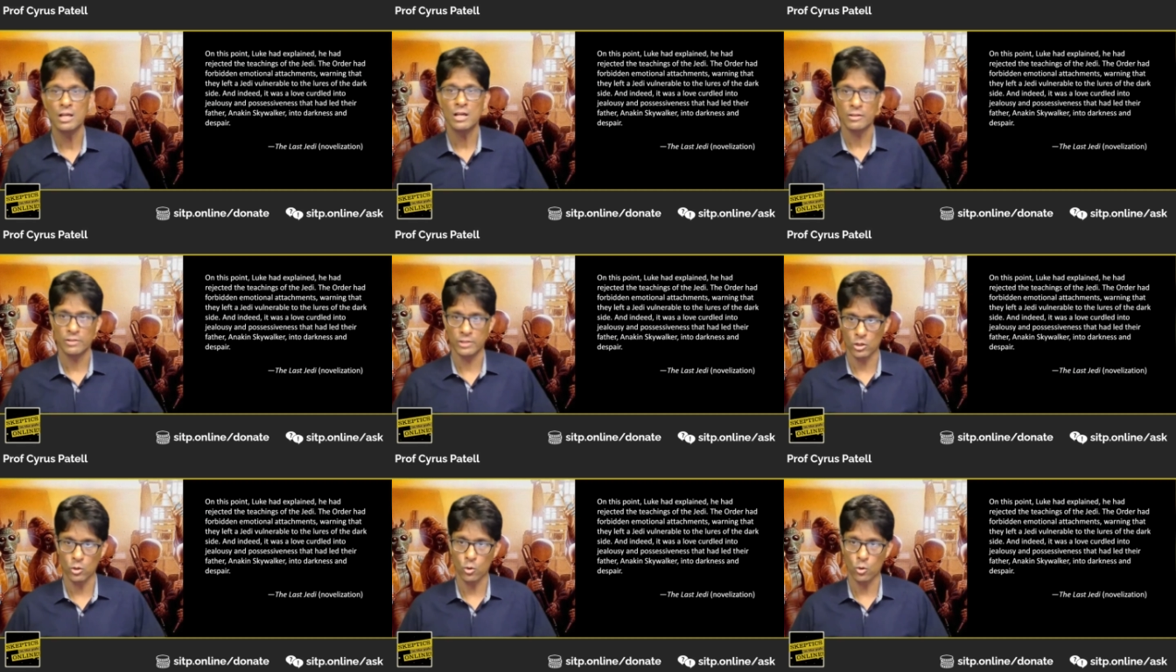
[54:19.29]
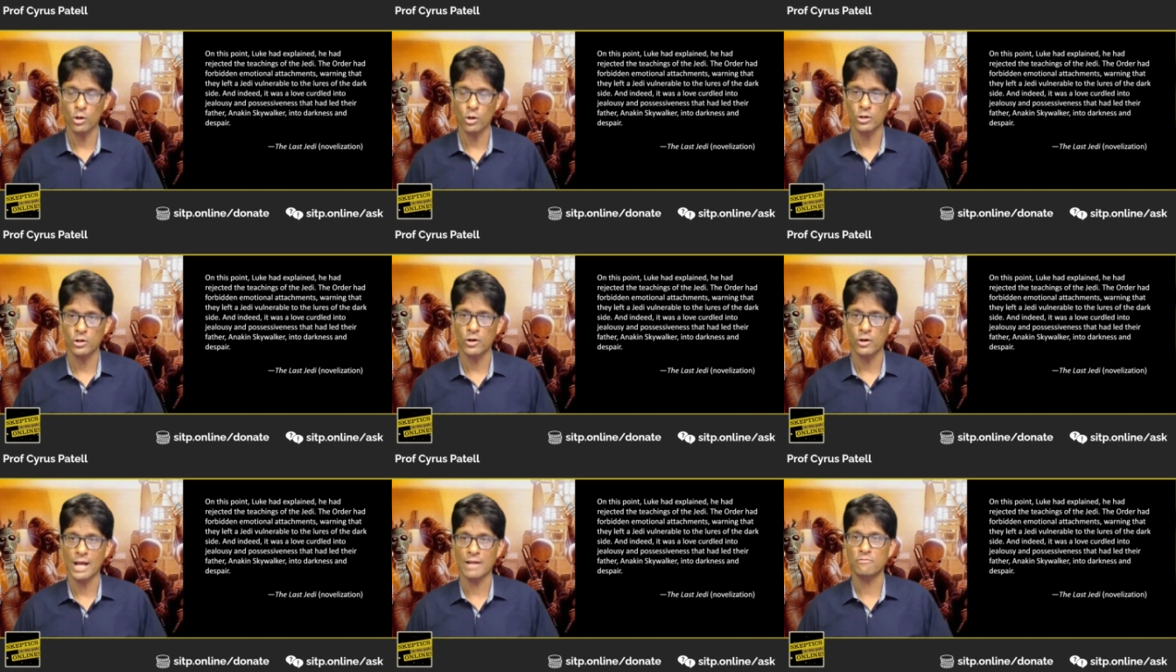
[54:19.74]
The
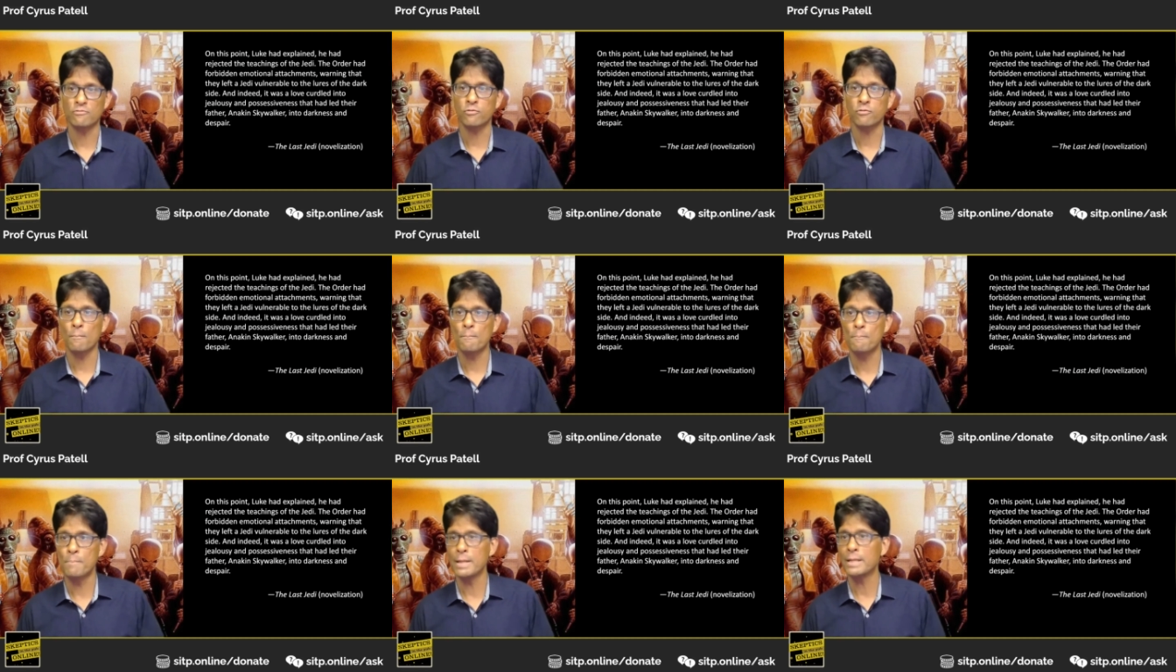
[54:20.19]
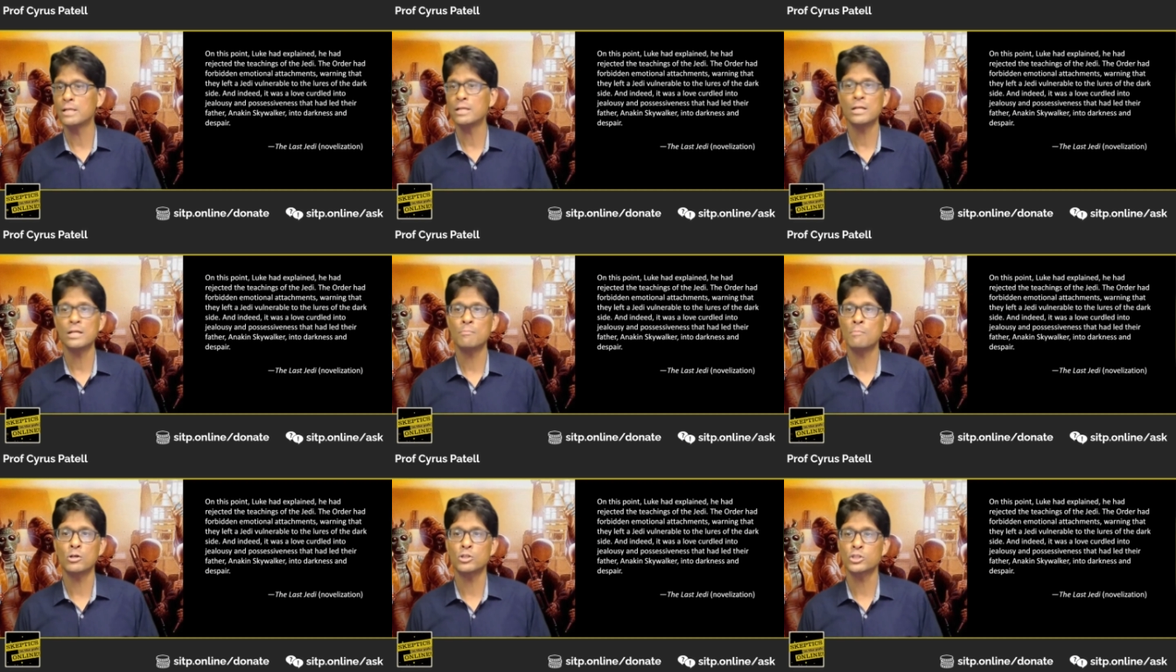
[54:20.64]
Order had forbidden
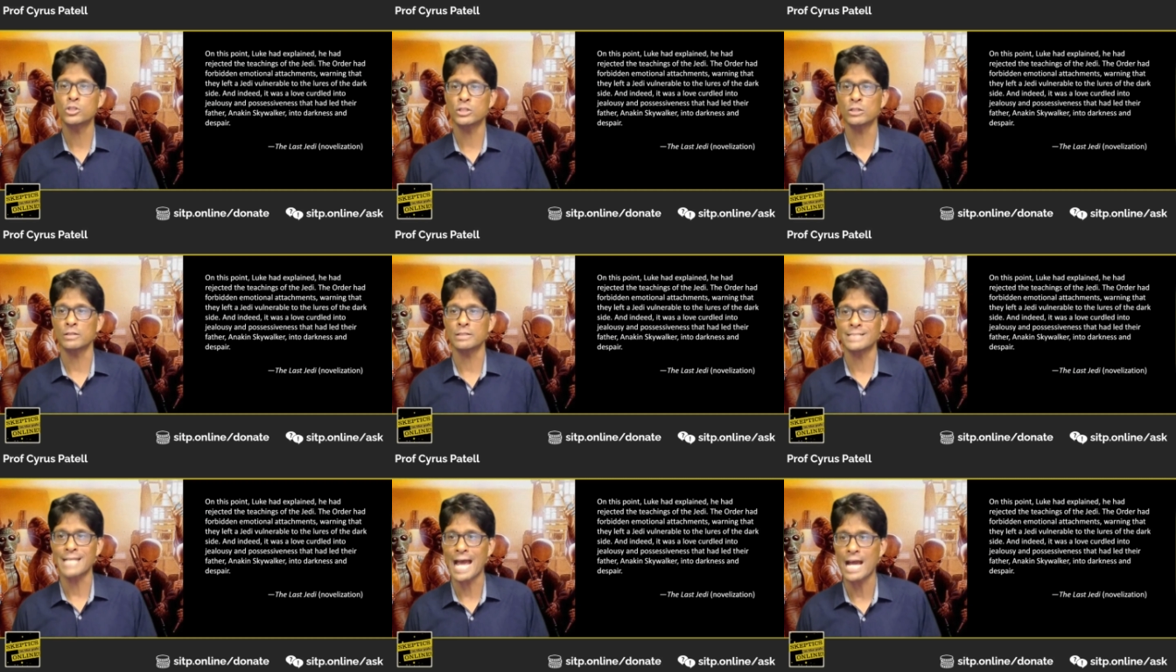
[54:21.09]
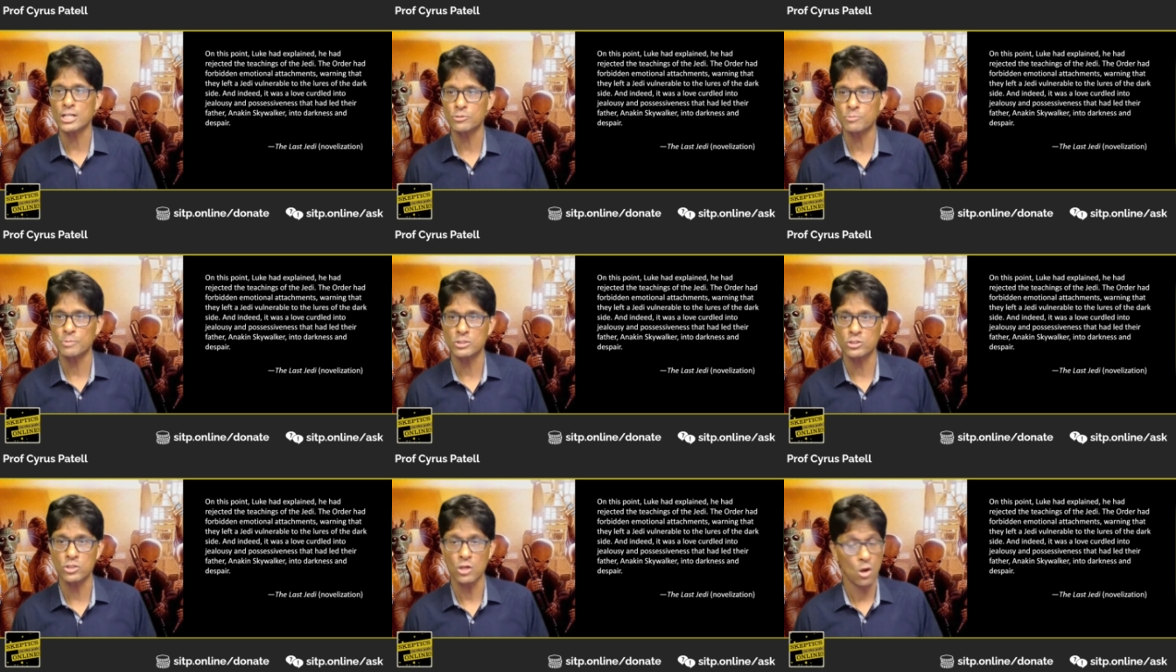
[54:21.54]
emotional
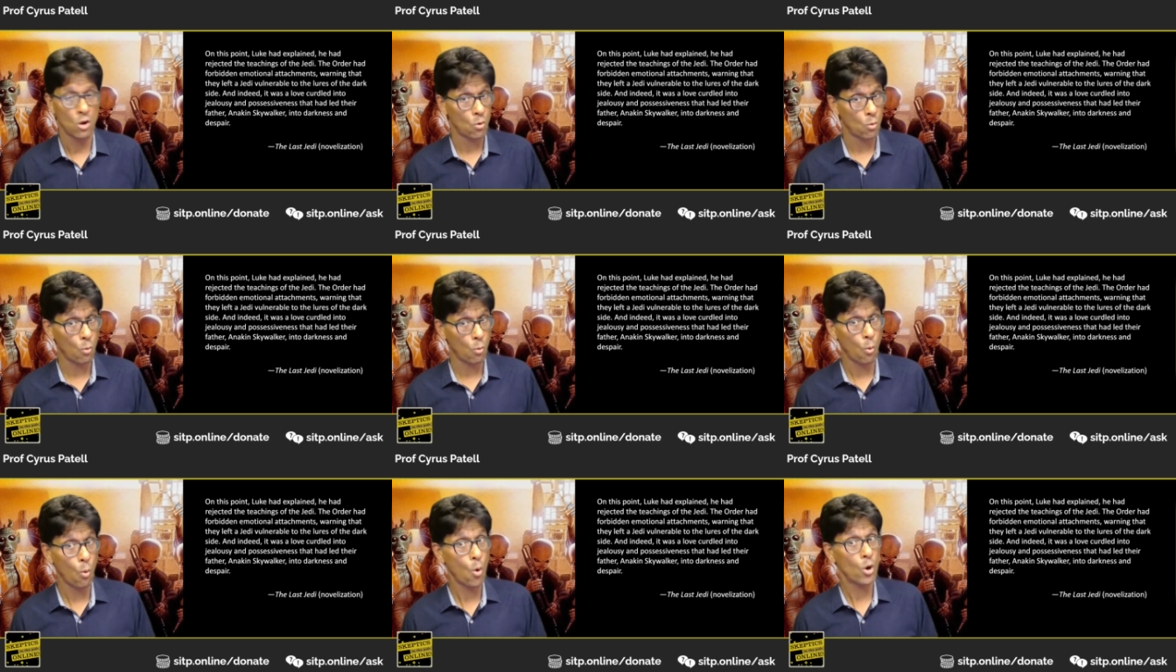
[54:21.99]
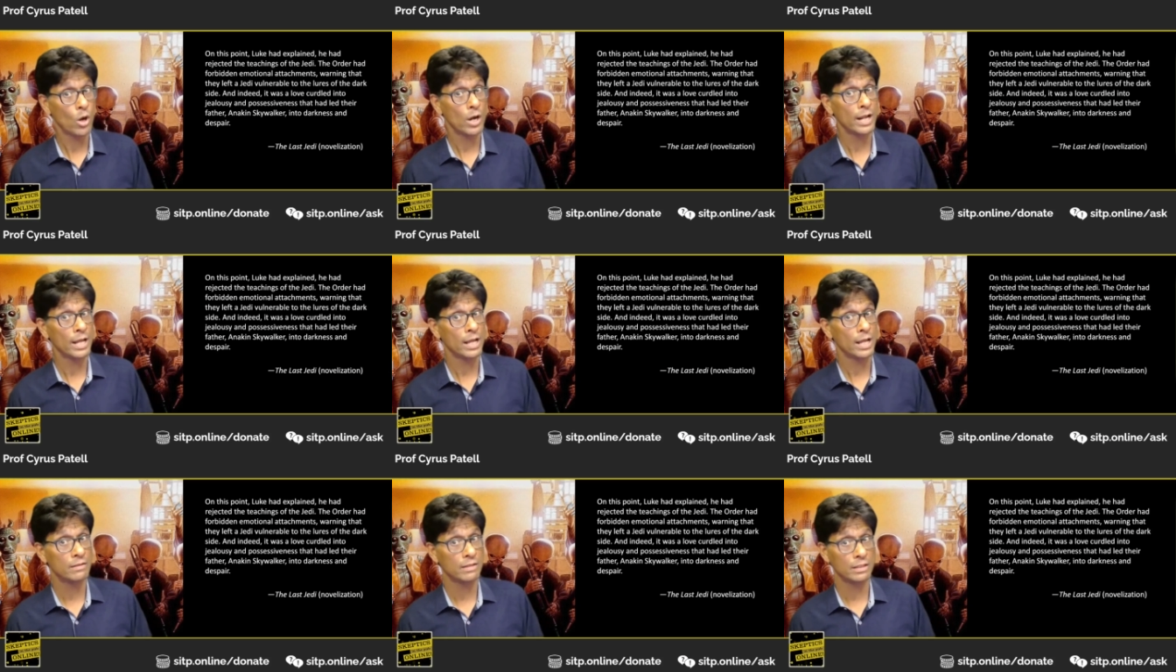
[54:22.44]
attachments,
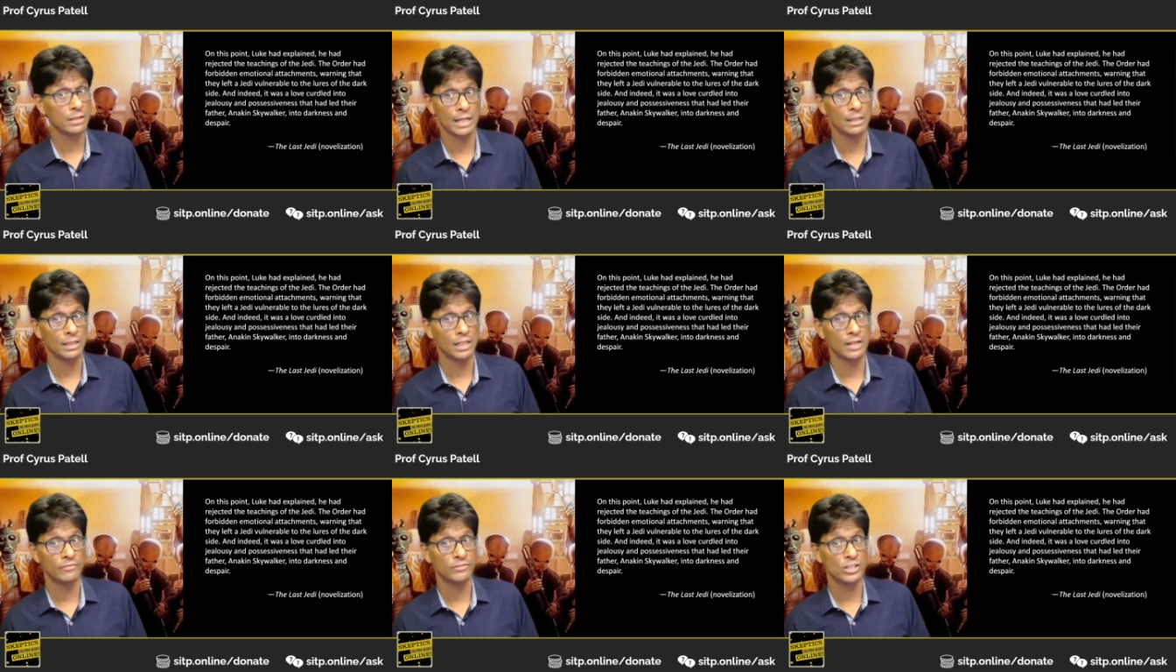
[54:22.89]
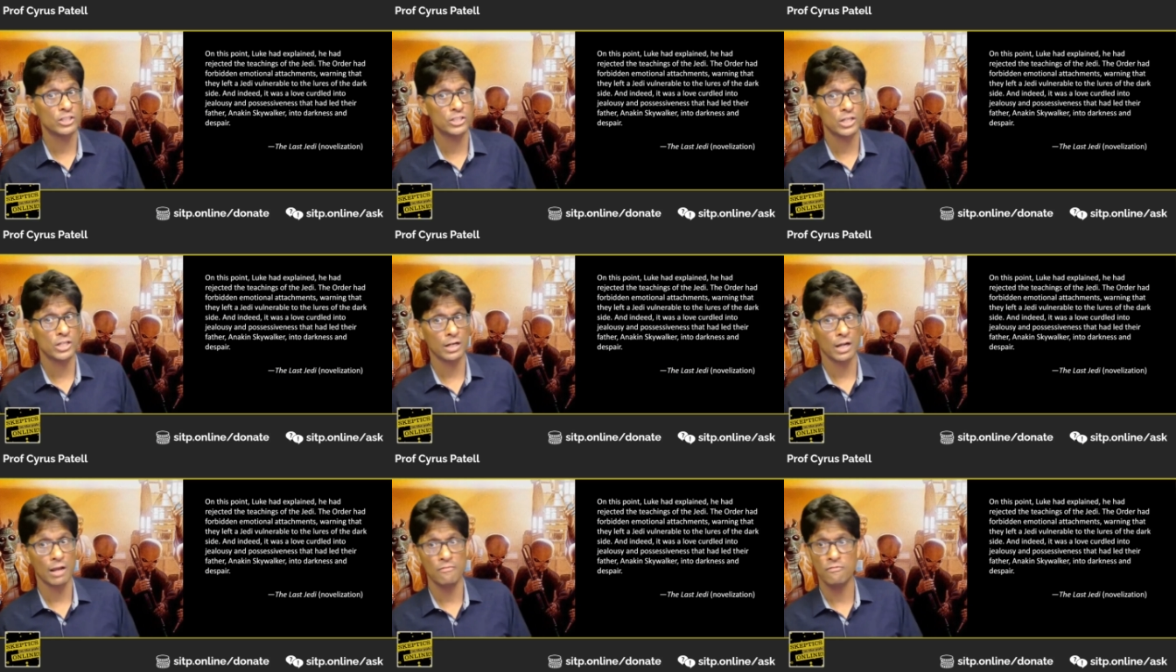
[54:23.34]
warning that they left a
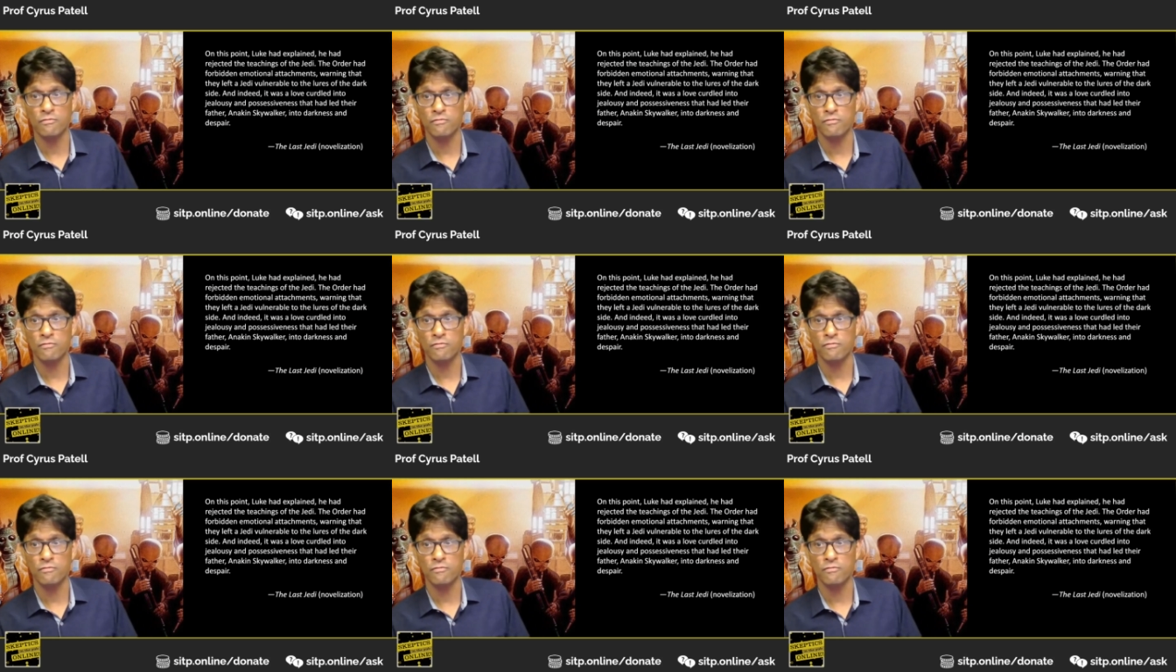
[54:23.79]
Jedi